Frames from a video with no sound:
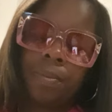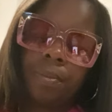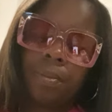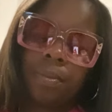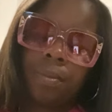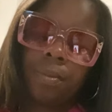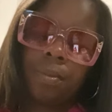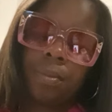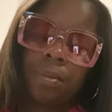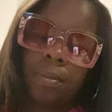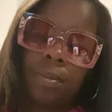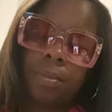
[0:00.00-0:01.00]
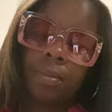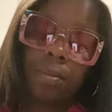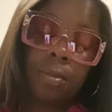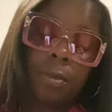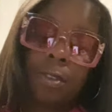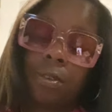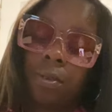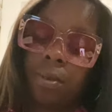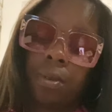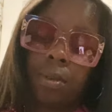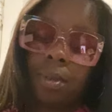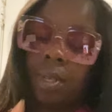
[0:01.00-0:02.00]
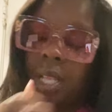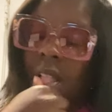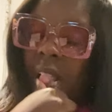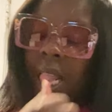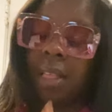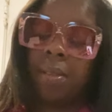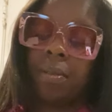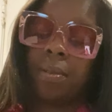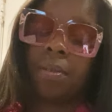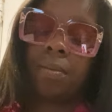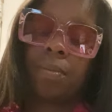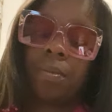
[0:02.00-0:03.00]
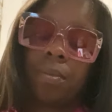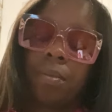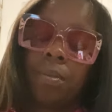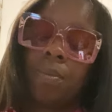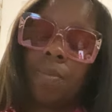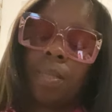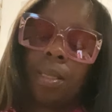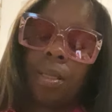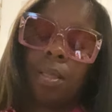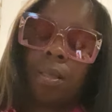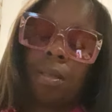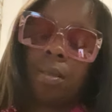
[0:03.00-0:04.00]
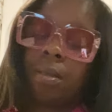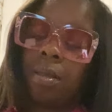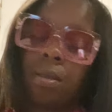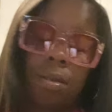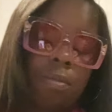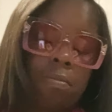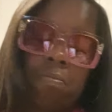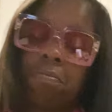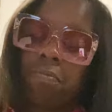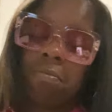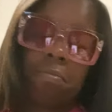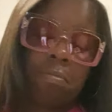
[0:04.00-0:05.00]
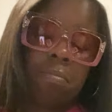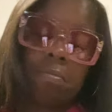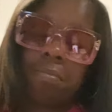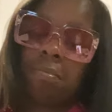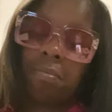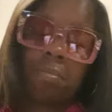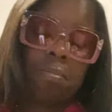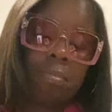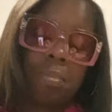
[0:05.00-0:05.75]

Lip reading: Nothing is said.